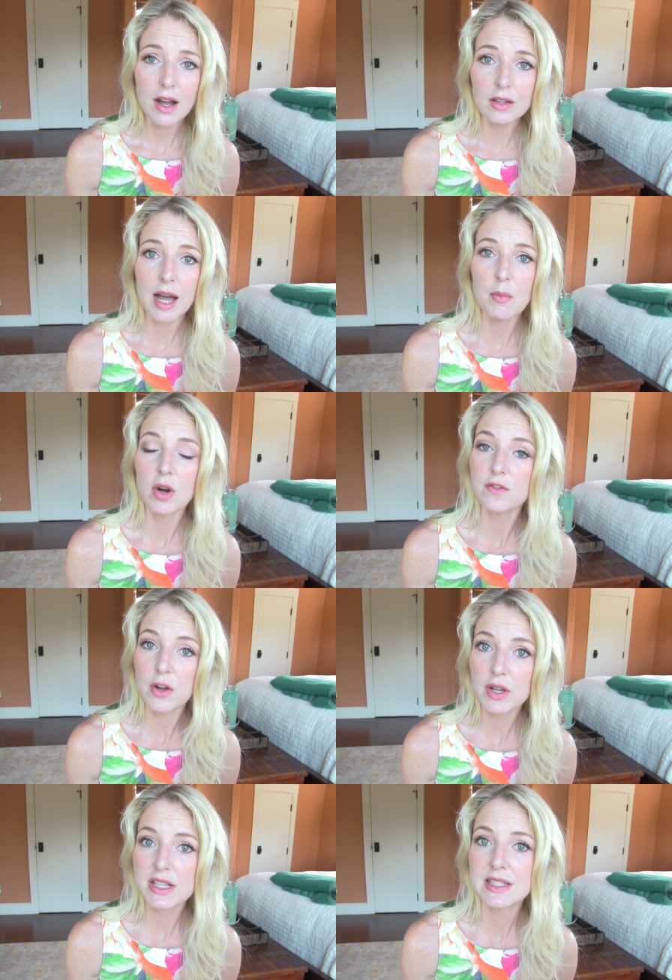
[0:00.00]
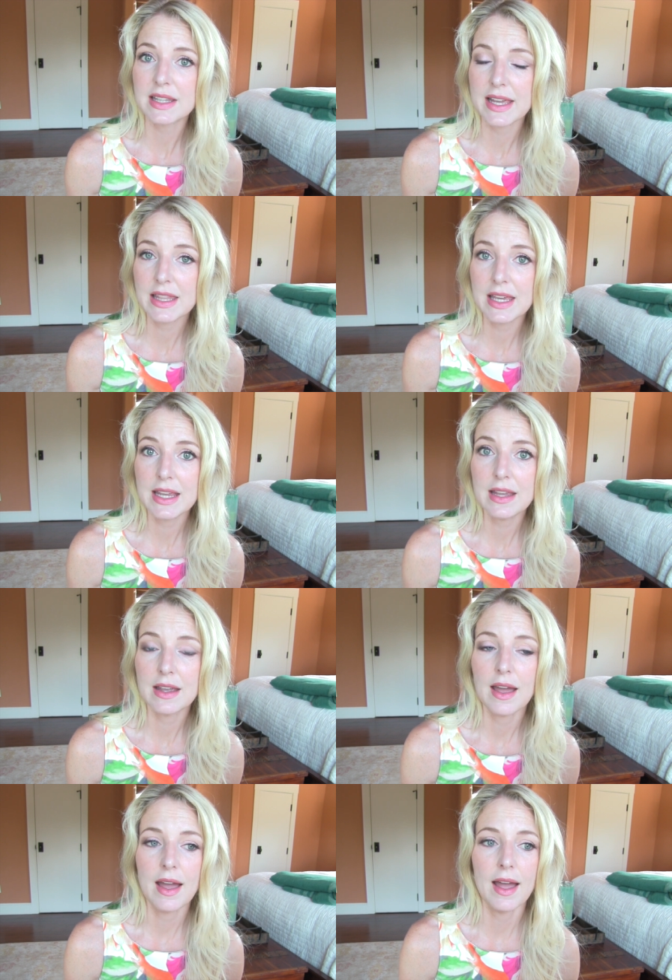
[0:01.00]
a lot more focused
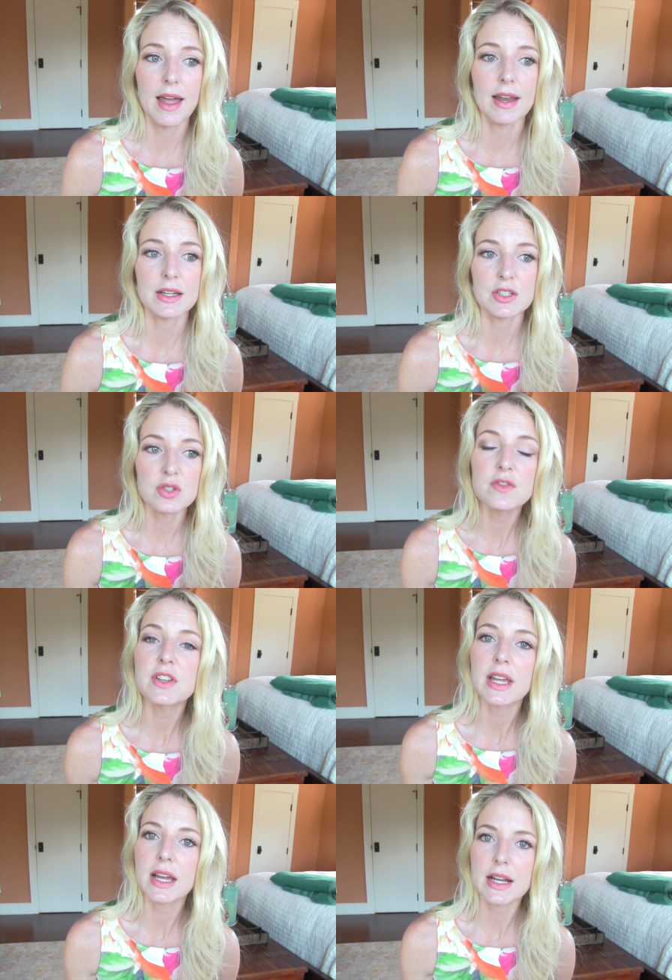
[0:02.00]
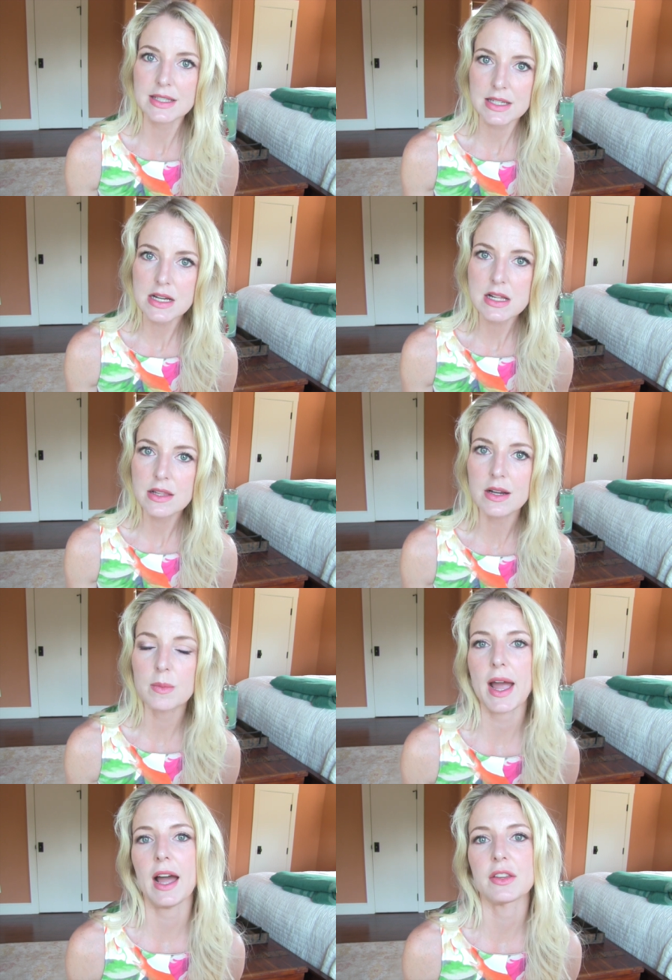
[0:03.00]
lately and I do feel like I see a
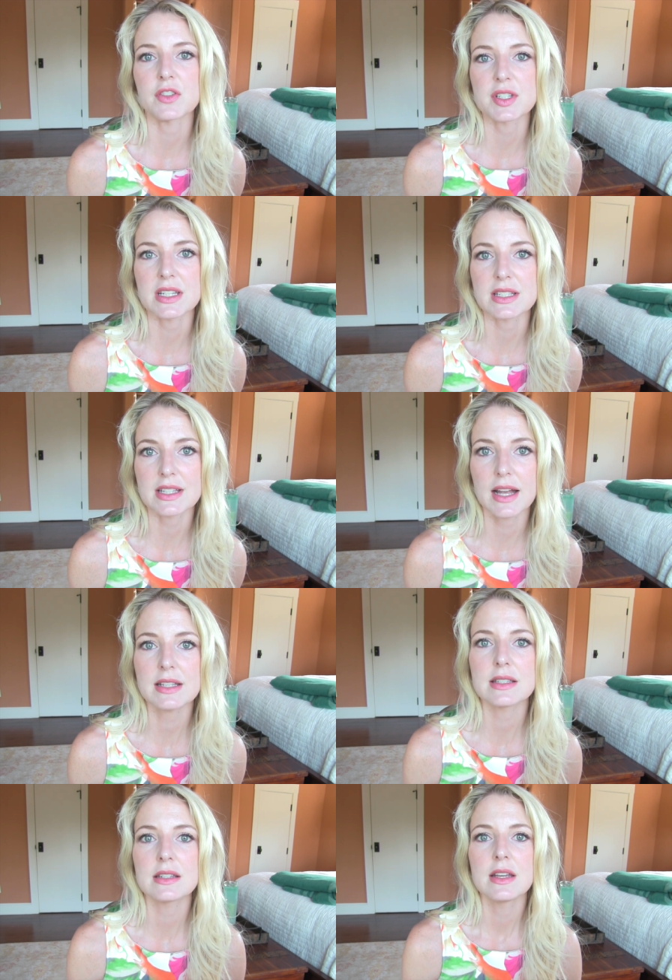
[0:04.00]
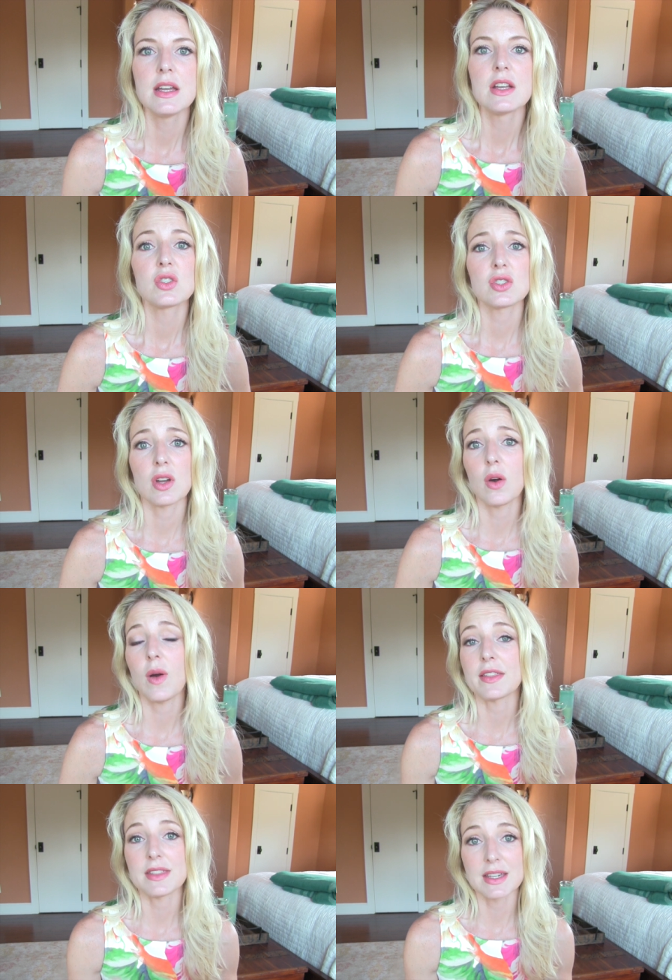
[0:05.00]
clear path for success
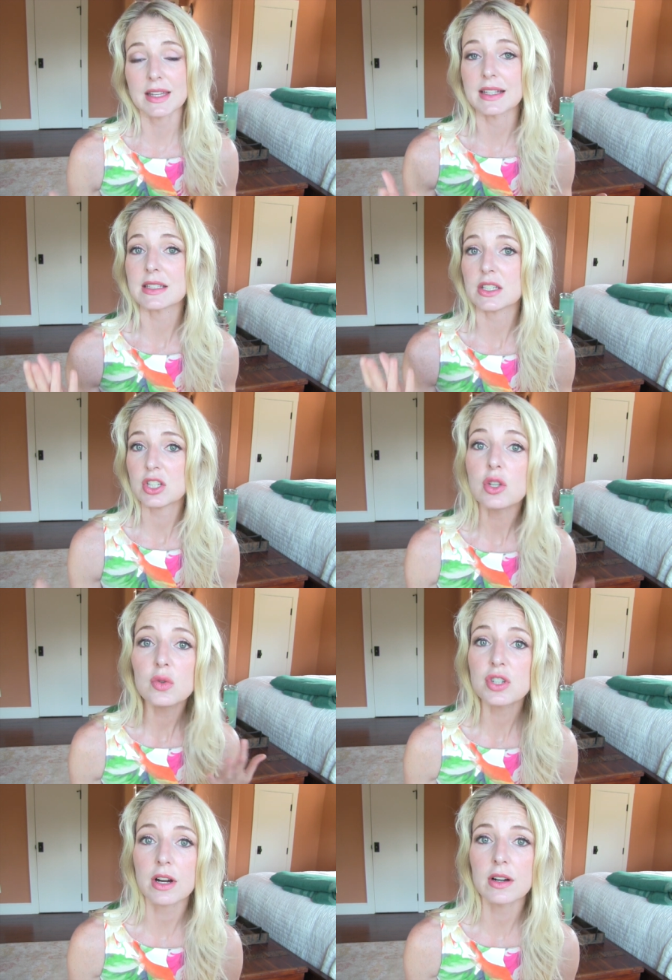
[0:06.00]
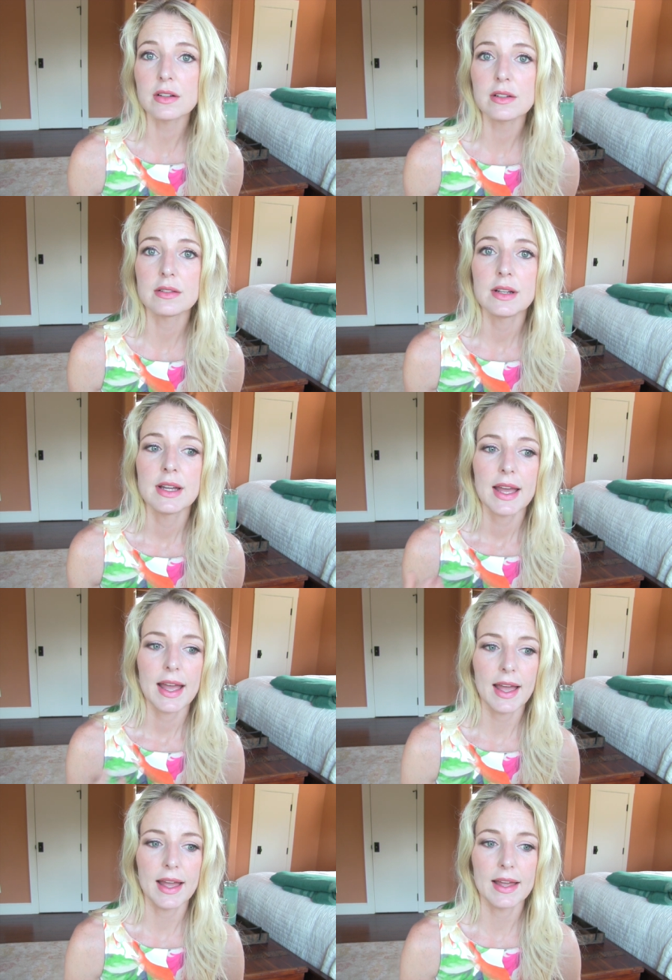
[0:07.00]
so I think that's a huge hurdle
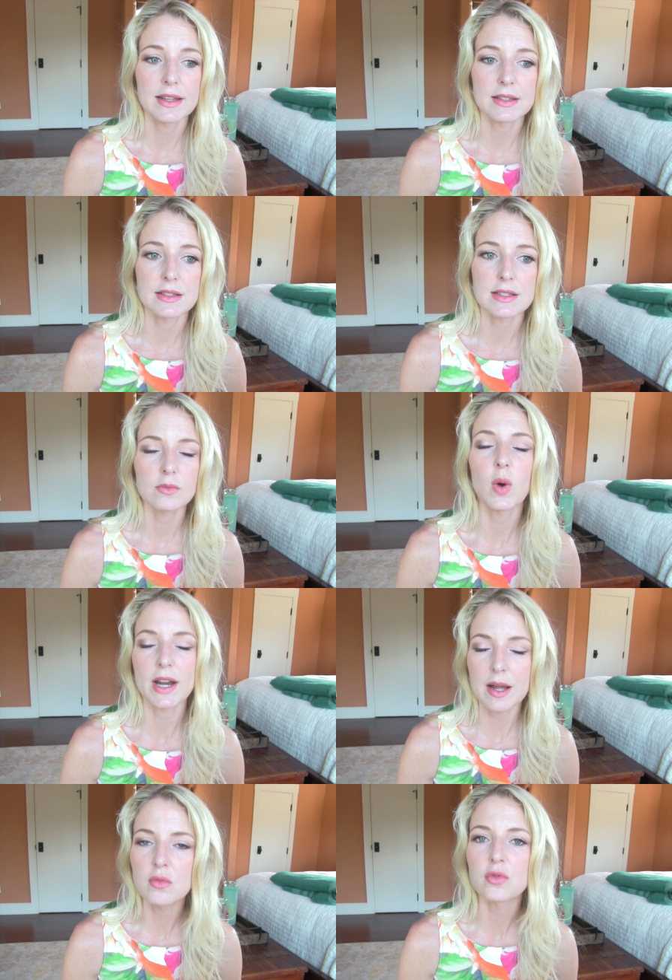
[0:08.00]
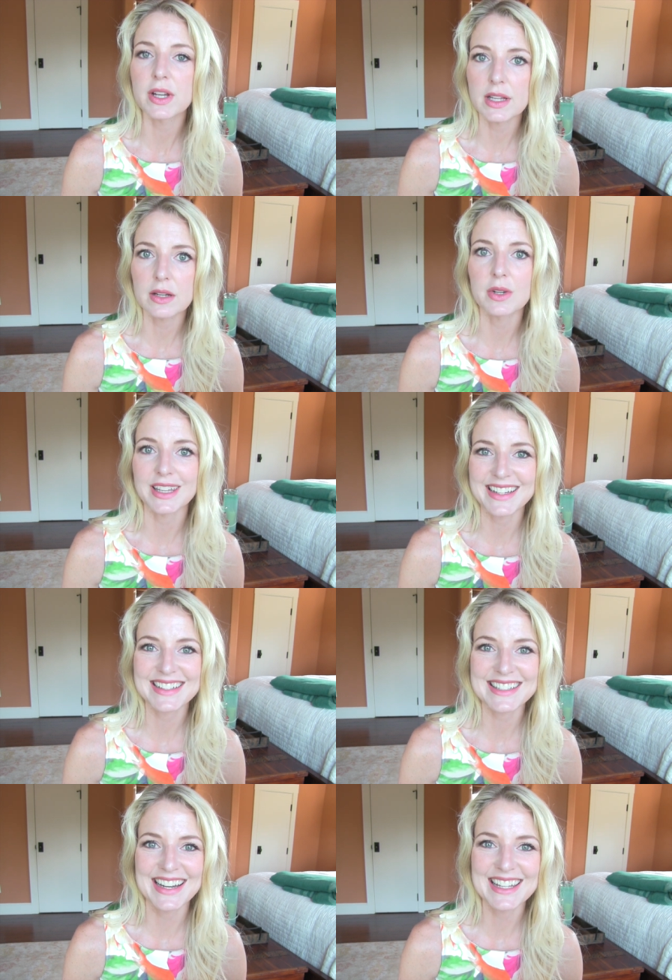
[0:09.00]
and one I'm really really
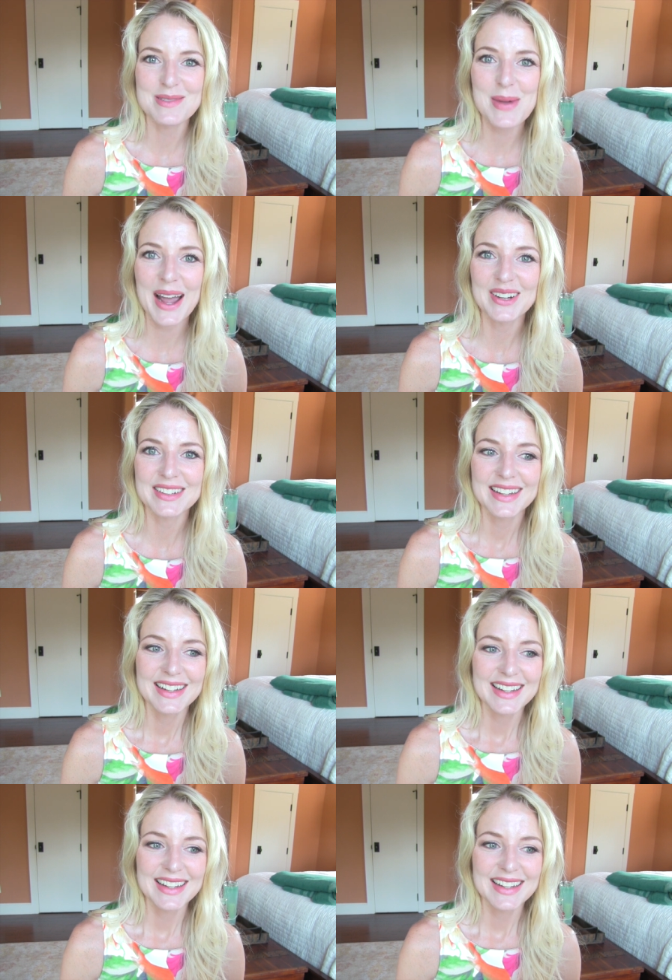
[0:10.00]
excited about